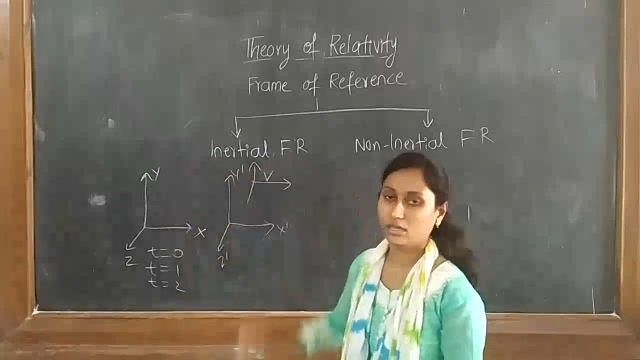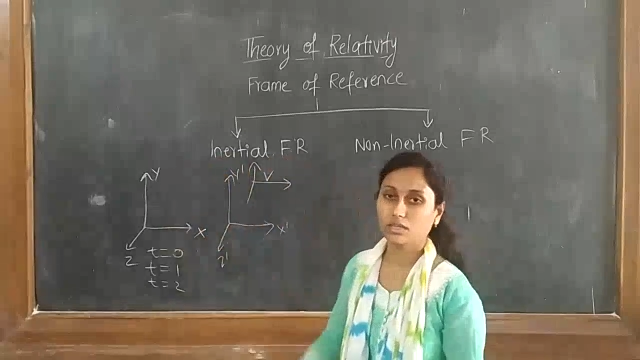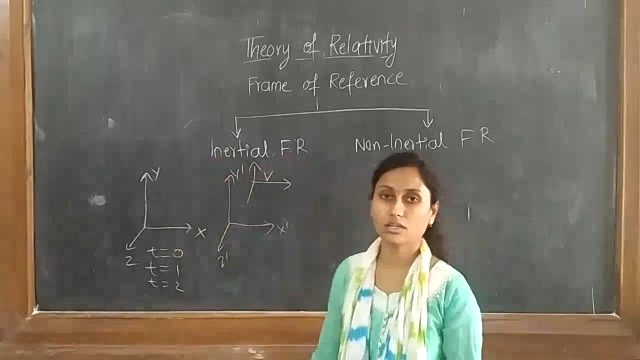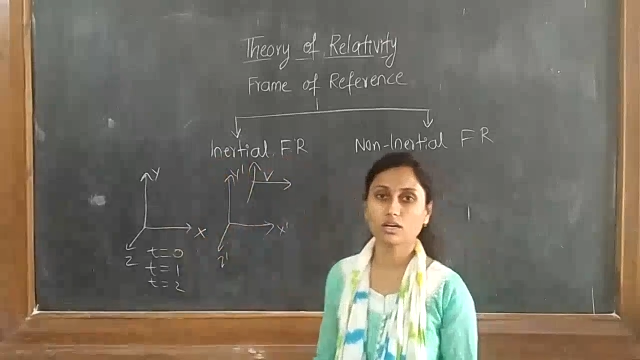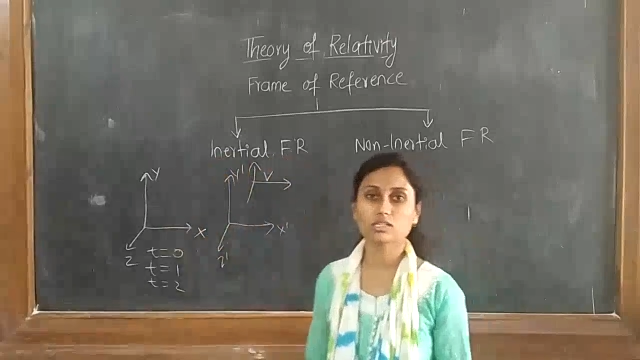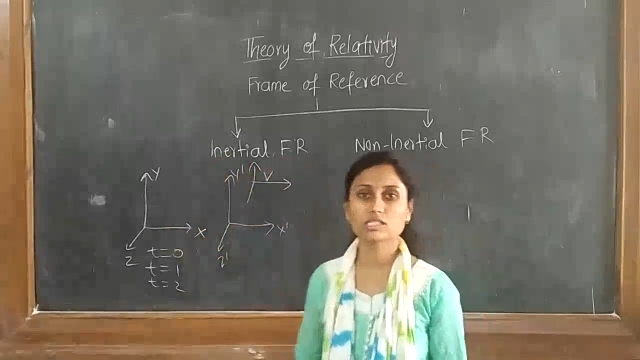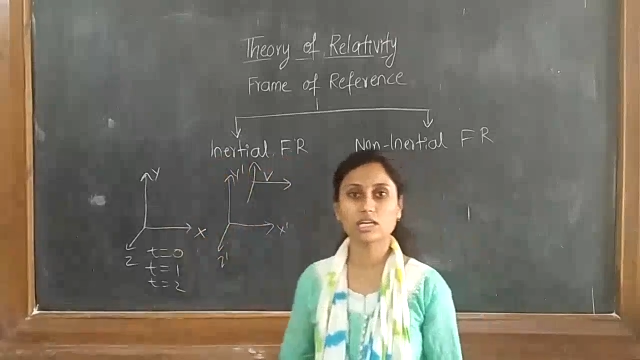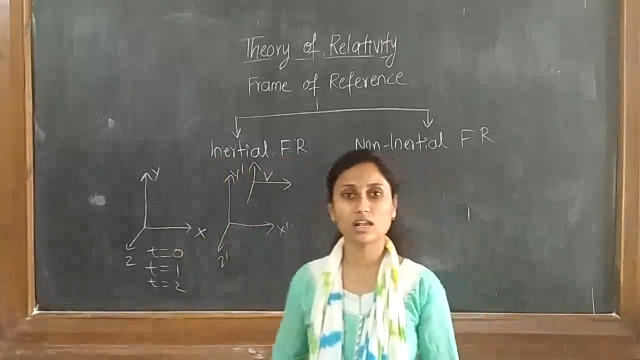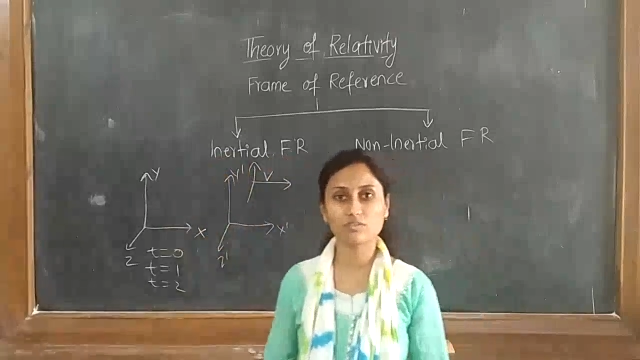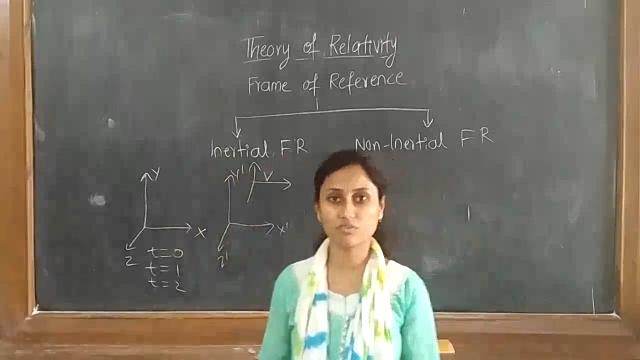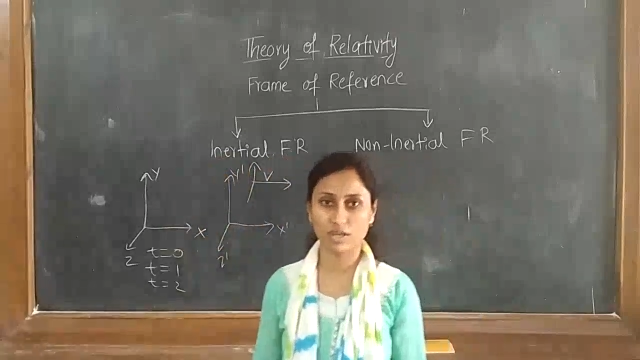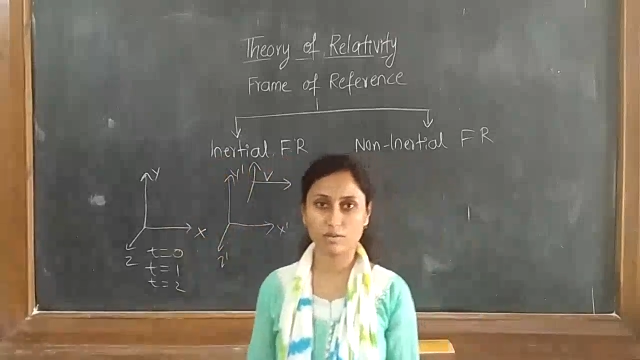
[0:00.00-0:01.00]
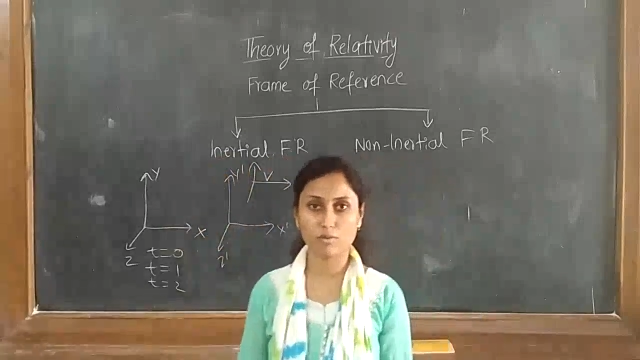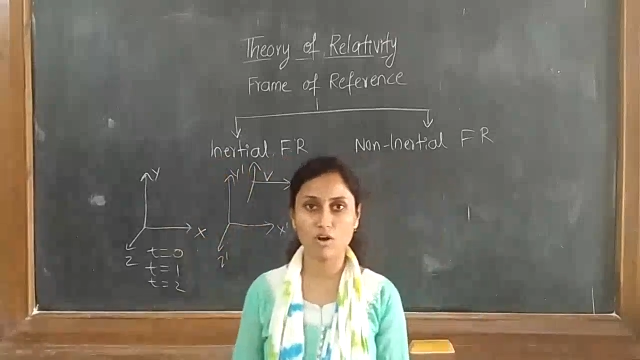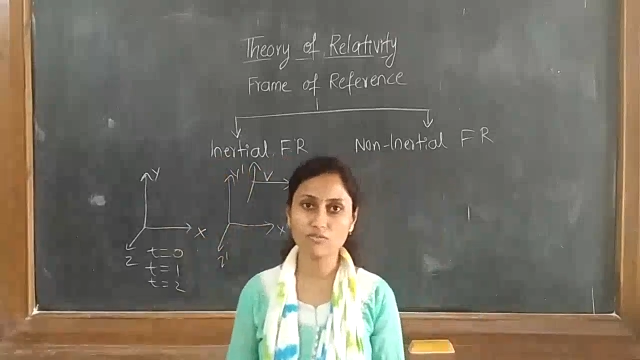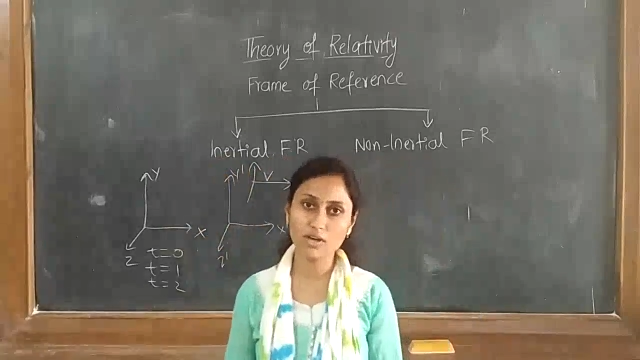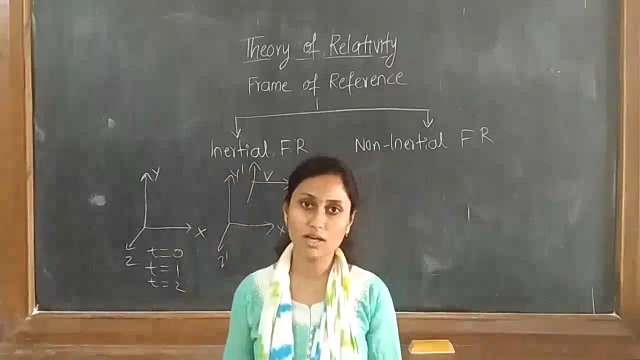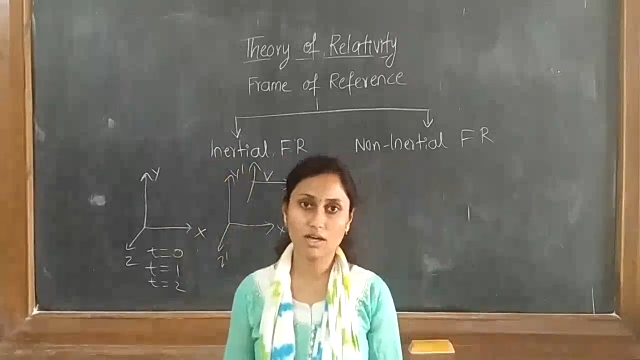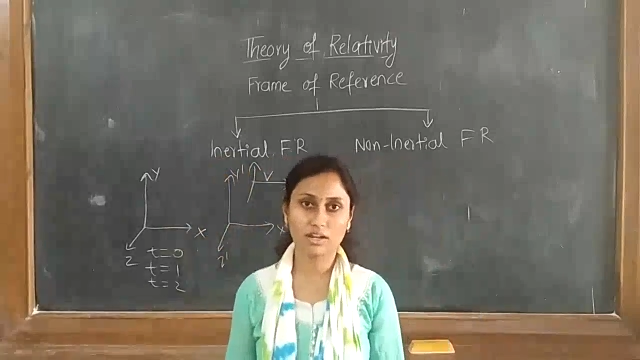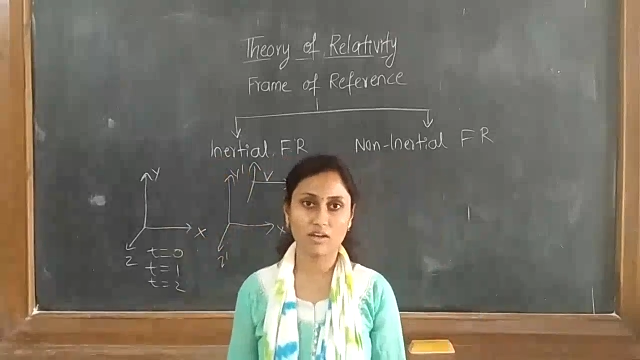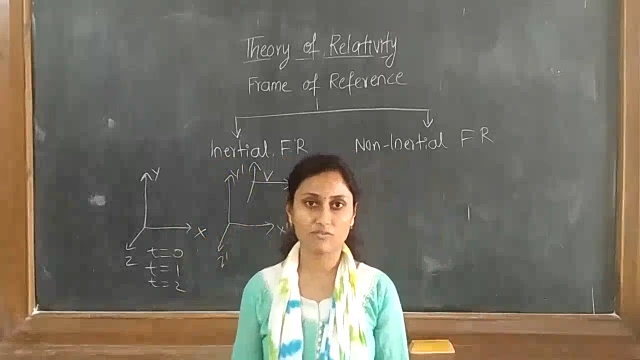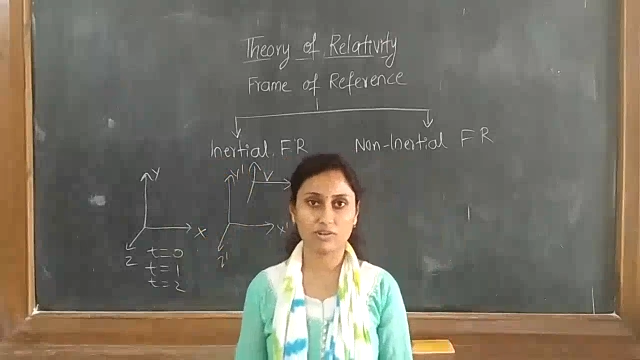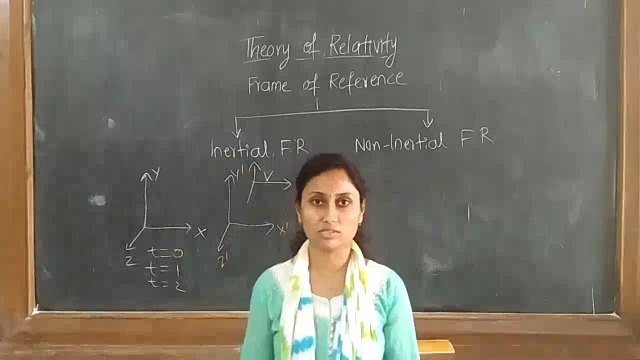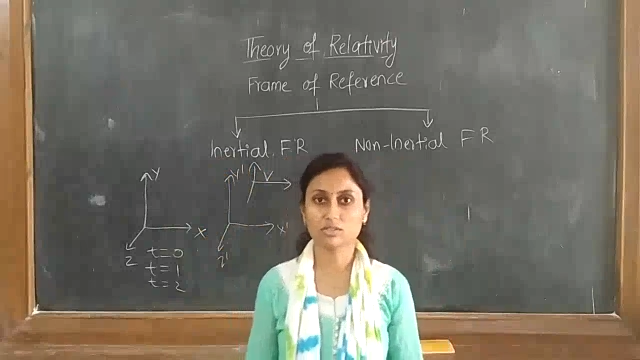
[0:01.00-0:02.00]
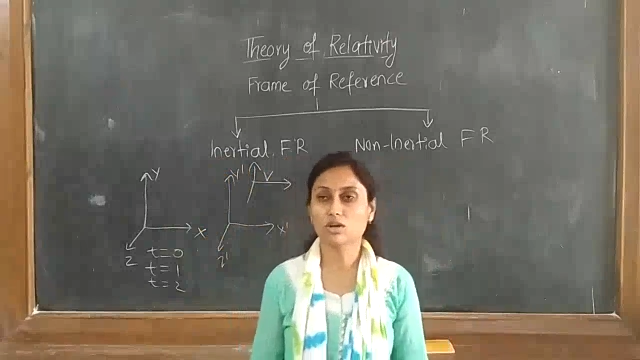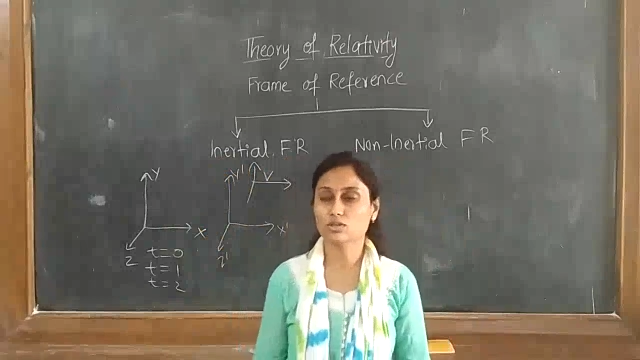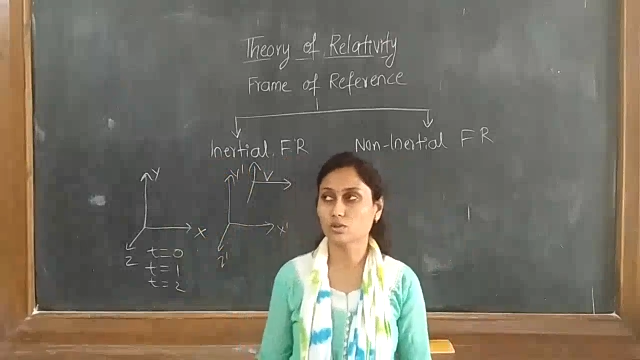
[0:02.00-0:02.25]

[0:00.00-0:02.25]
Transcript: inertial frame of reference.